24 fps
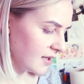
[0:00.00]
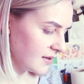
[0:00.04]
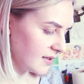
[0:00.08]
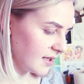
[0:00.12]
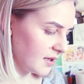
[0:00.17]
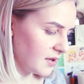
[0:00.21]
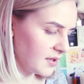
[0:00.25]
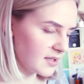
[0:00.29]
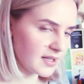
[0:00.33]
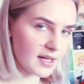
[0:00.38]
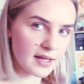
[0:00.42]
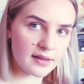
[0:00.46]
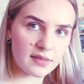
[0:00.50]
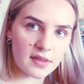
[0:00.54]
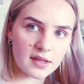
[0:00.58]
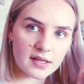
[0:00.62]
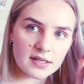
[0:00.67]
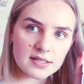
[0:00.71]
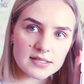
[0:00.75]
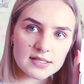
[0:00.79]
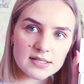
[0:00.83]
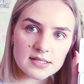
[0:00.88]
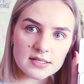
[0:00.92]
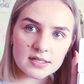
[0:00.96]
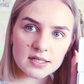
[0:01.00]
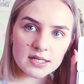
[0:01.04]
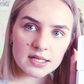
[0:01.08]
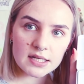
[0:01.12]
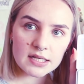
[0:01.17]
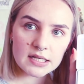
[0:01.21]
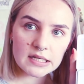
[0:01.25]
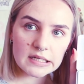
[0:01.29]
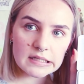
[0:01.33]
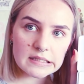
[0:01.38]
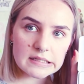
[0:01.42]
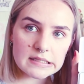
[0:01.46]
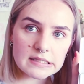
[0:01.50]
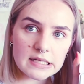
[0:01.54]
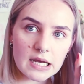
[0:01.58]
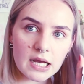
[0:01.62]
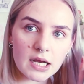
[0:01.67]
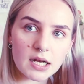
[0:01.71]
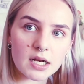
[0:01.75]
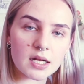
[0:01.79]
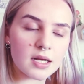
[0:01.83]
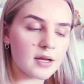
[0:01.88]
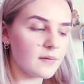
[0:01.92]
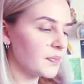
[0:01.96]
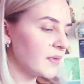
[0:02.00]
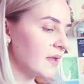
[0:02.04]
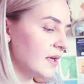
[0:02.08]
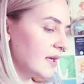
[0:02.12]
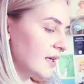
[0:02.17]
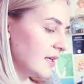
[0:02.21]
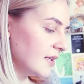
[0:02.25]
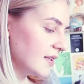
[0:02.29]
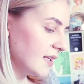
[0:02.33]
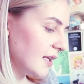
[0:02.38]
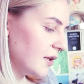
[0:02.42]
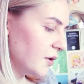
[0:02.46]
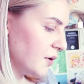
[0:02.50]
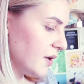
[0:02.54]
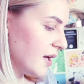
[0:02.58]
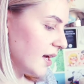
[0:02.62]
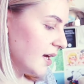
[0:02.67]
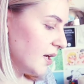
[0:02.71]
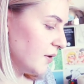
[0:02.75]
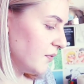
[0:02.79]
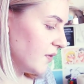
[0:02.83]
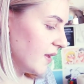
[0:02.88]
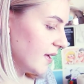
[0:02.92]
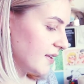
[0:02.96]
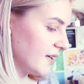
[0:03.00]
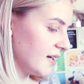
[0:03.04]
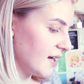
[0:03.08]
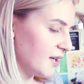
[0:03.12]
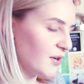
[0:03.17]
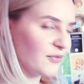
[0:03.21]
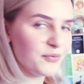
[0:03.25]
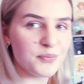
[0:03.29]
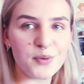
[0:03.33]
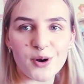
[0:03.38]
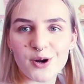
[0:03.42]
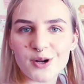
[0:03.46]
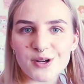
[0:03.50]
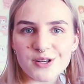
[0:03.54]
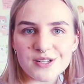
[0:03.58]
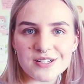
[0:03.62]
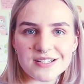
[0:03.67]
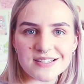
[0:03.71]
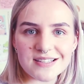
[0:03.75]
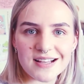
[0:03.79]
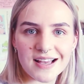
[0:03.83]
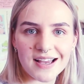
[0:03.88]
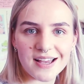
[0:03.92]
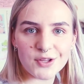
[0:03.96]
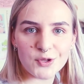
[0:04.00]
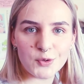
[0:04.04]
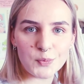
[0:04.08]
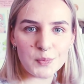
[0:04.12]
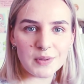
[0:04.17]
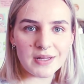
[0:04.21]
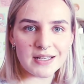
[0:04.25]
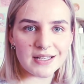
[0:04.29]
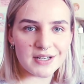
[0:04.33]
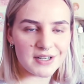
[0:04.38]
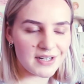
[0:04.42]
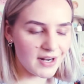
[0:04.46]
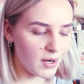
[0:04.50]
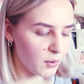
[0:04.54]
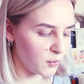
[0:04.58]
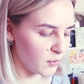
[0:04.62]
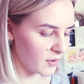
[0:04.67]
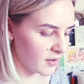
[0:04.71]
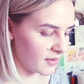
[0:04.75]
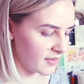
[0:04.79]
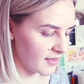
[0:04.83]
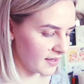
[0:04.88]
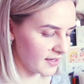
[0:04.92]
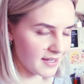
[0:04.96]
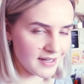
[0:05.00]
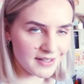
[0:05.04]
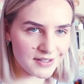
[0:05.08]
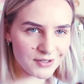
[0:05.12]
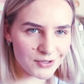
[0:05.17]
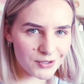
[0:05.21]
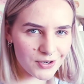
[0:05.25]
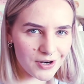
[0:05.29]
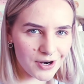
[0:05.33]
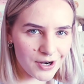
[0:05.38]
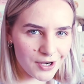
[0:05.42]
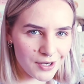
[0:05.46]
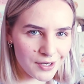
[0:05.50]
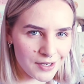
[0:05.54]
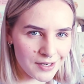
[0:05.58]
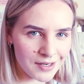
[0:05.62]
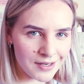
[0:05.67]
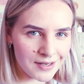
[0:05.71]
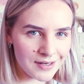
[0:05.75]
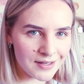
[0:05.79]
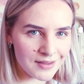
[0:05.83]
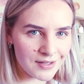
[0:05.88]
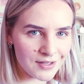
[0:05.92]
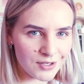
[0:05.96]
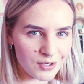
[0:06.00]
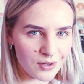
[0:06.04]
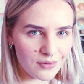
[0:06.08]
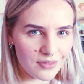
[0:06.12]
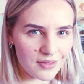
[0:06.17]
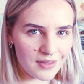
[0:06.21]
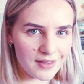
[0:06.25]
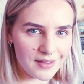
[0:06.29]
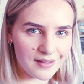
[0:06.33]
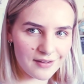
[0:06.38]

They look like this inside. They look kind of like the kind of markers that you played around with in kindergarten. You know,